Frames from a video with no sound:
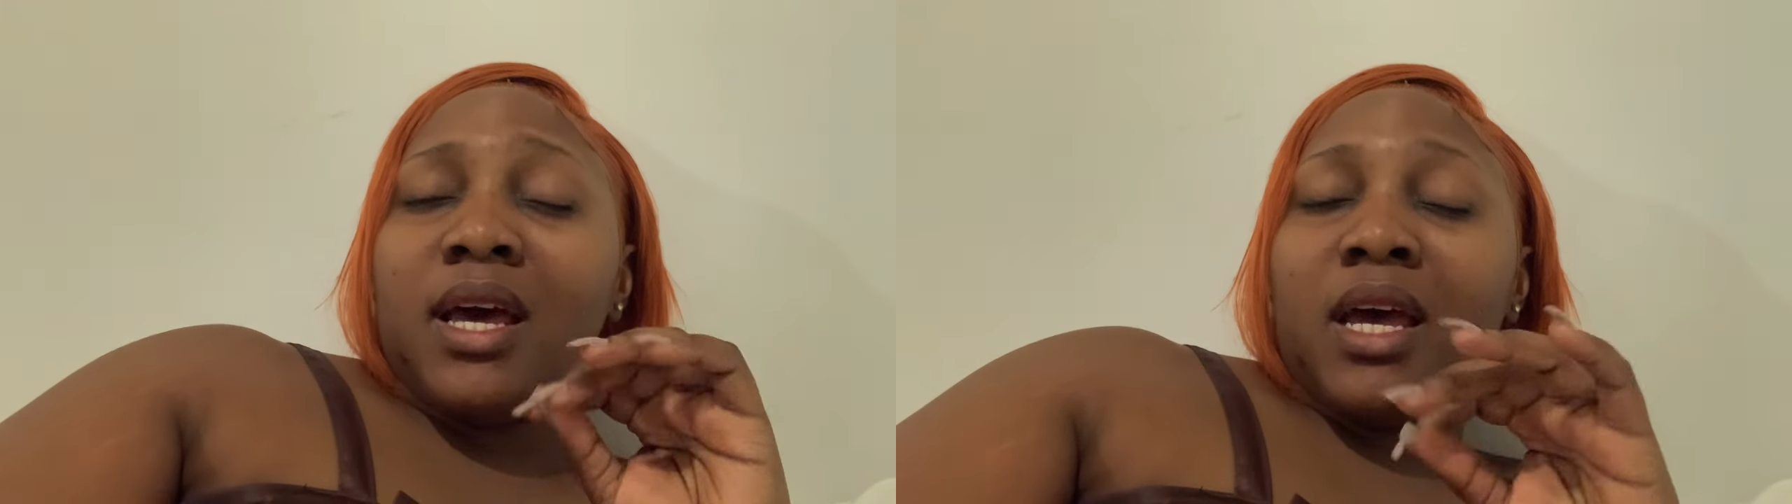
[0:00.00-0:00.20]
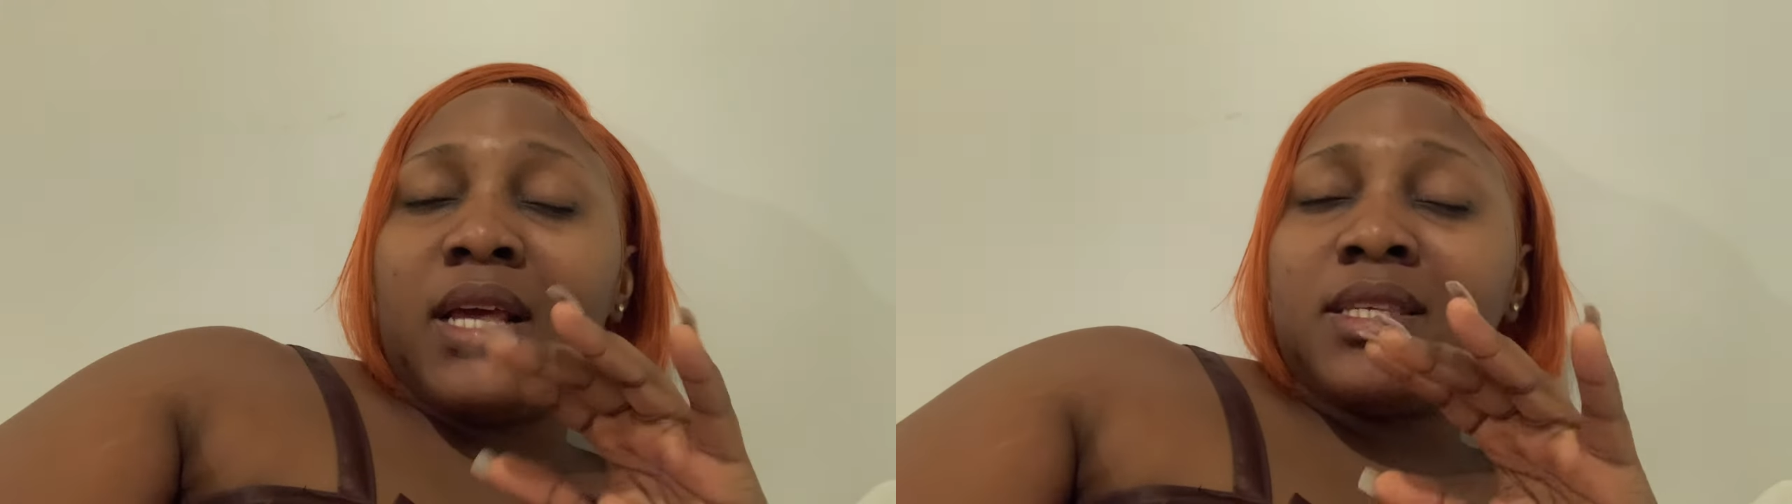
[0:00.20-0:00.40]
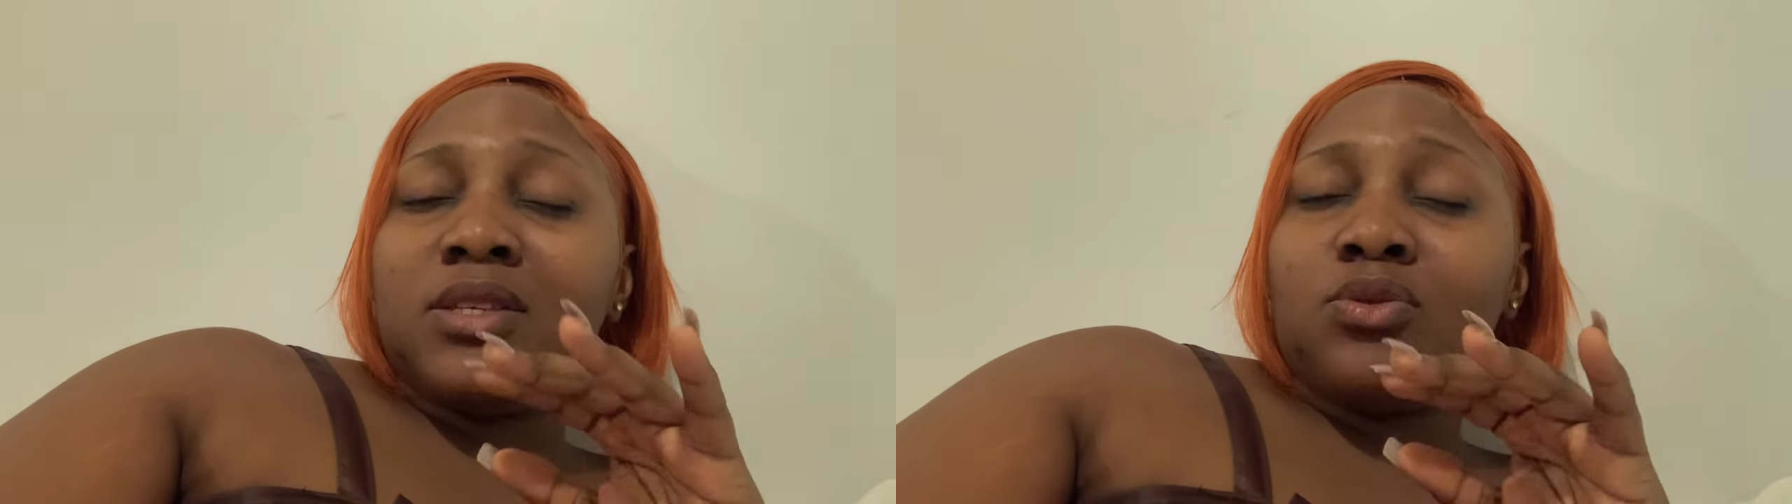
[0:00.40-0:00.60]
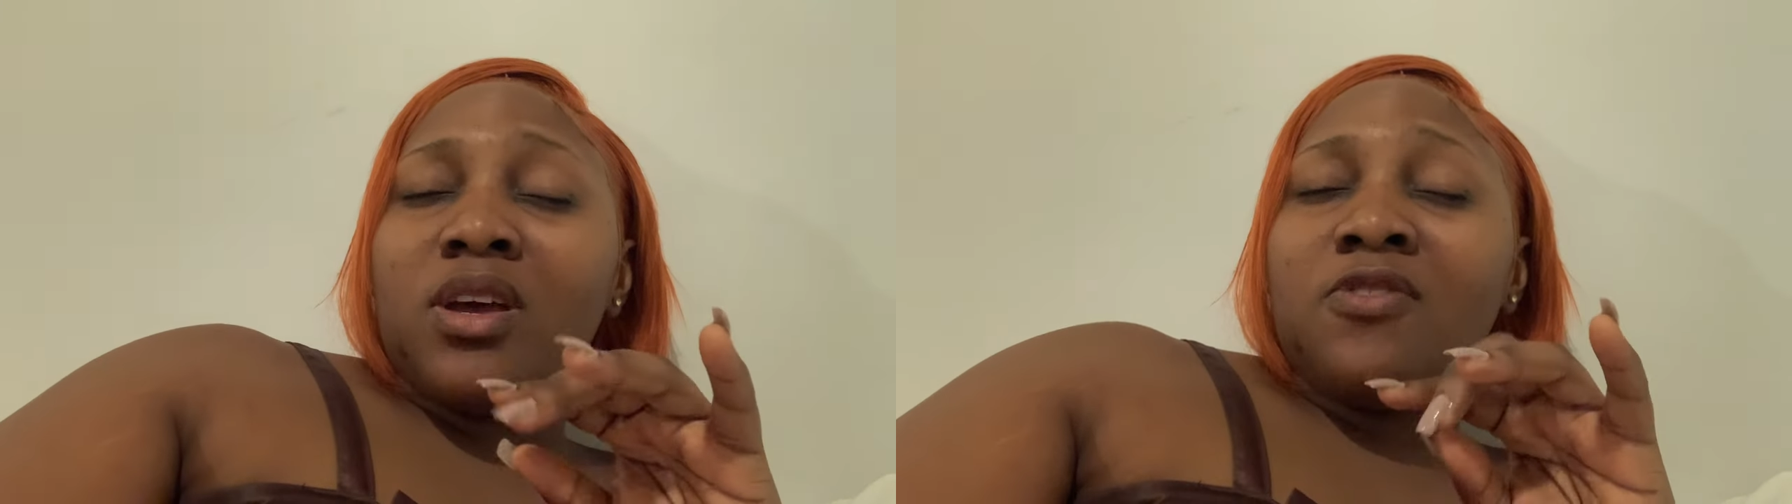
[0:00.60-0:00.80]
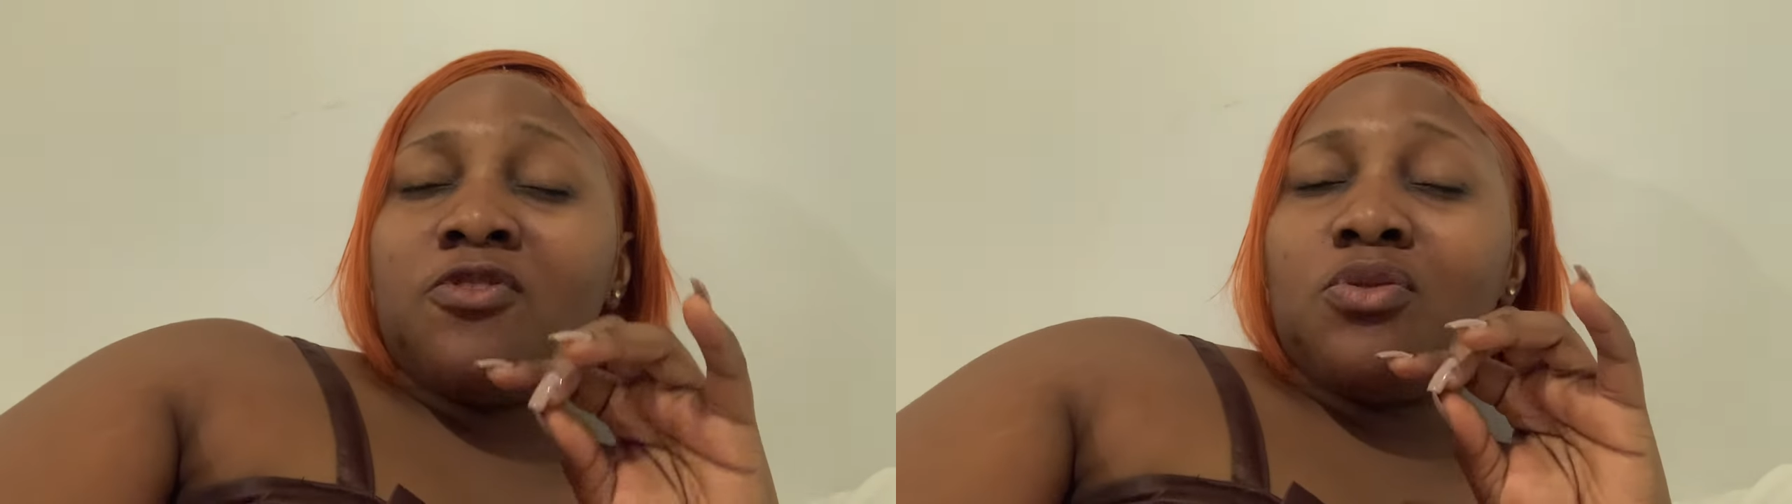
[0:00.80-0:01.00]
And I say to
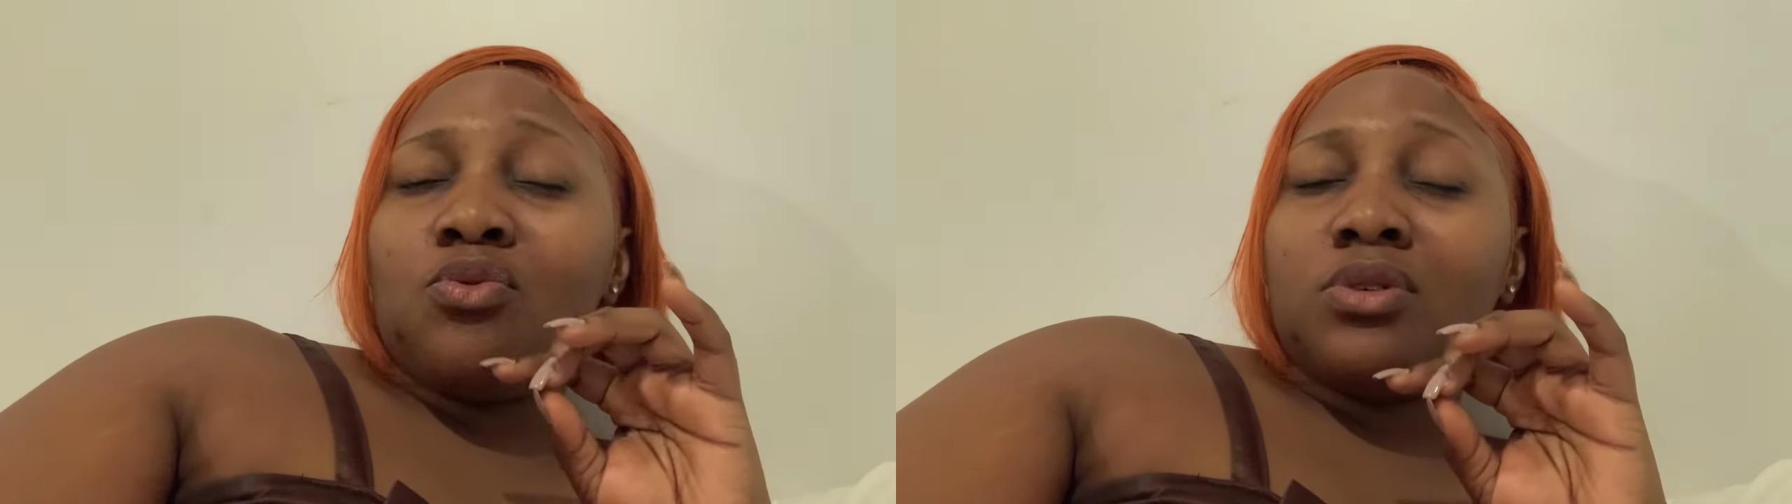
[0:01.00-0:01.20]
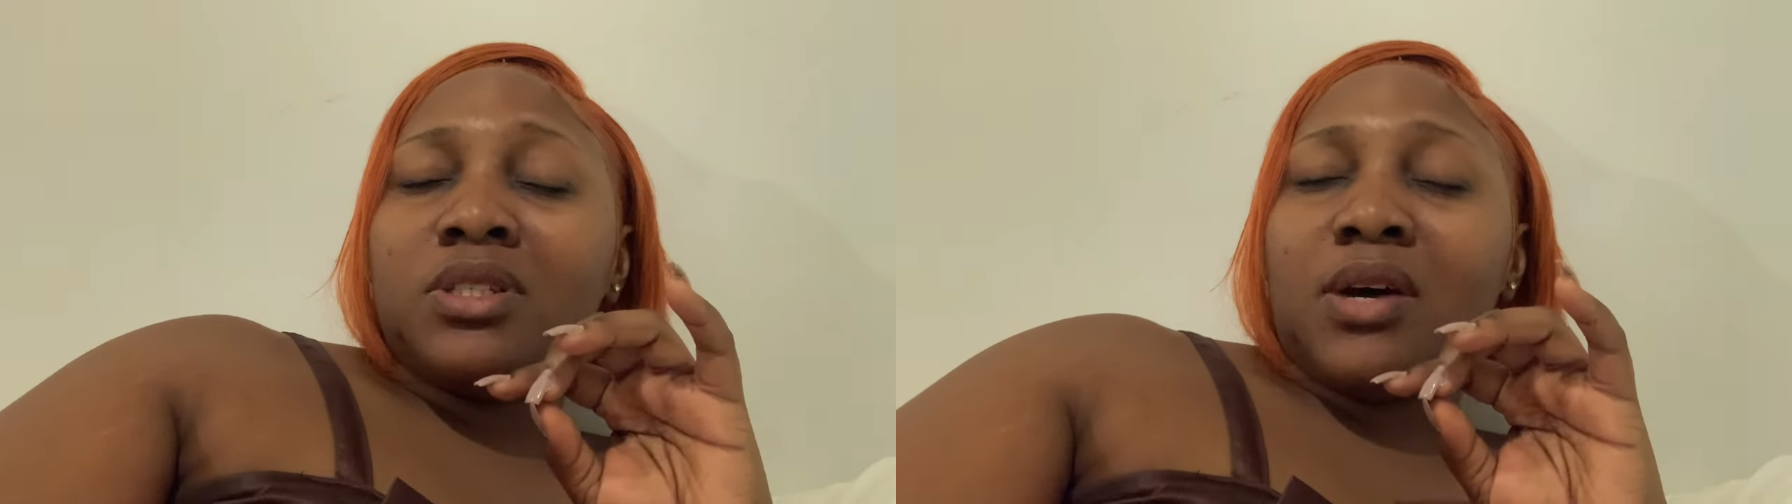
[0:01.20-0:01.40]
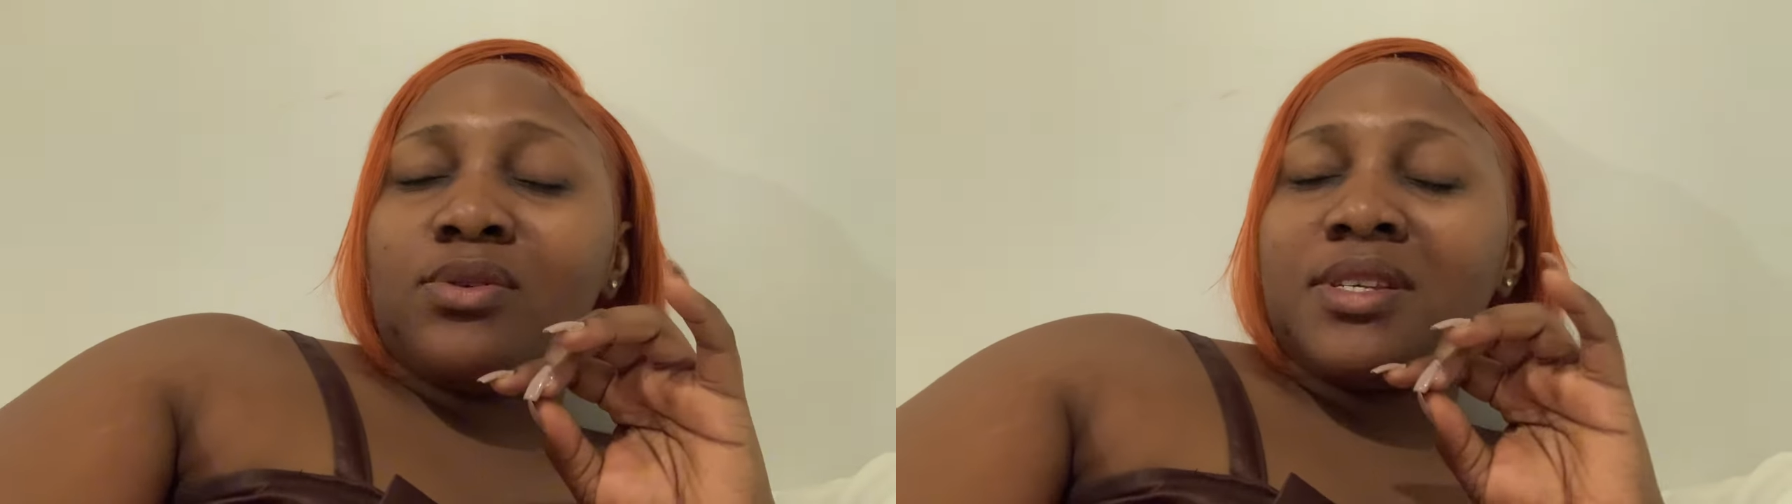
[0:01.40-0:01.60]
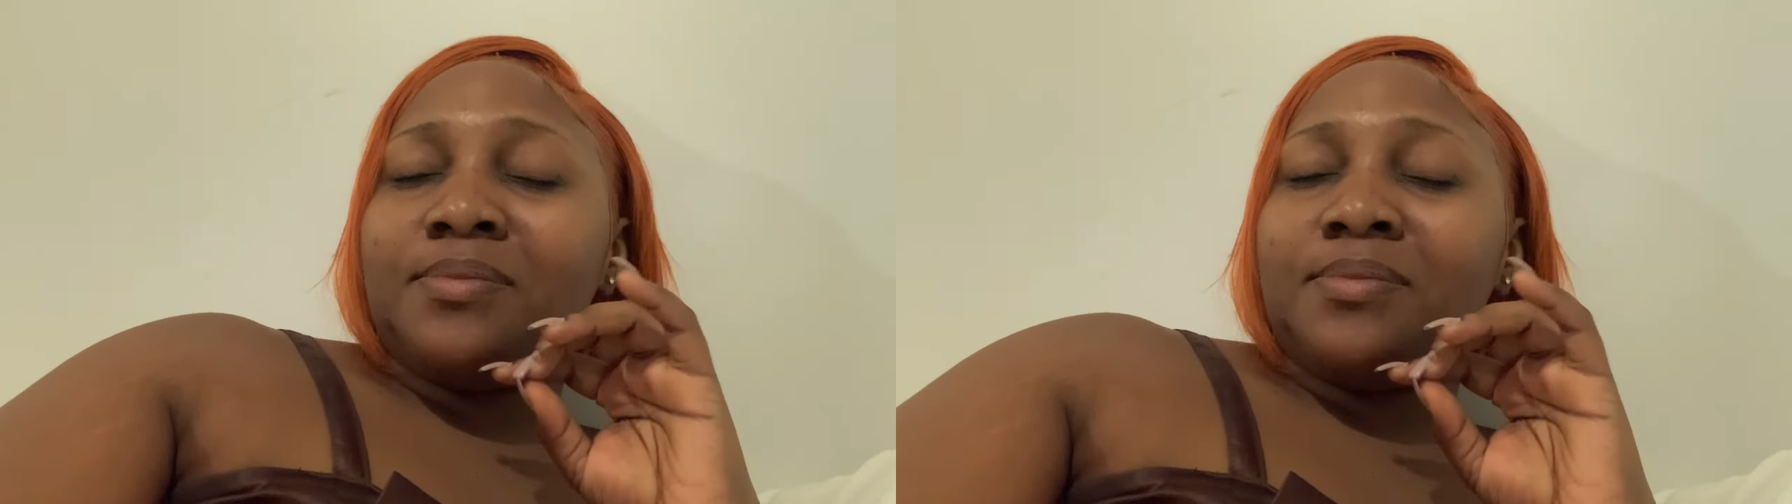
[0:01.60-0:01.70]
everyone that was